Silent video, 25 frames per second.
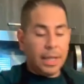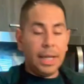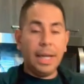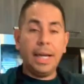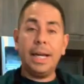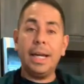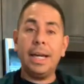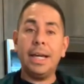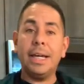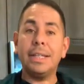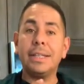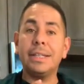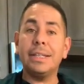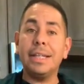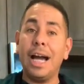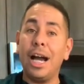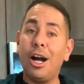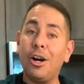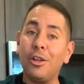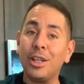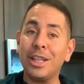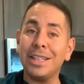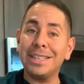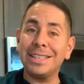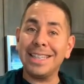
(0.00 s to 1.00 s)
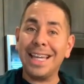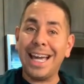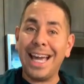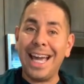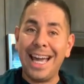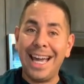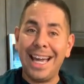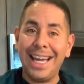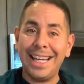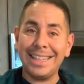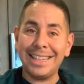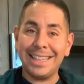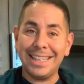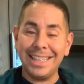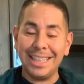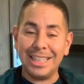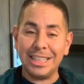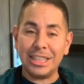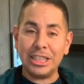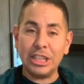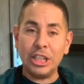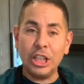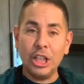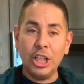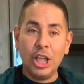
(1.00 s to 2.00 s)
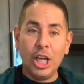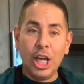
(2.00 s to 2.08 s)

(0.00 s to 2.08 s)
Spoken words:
And now let's add this.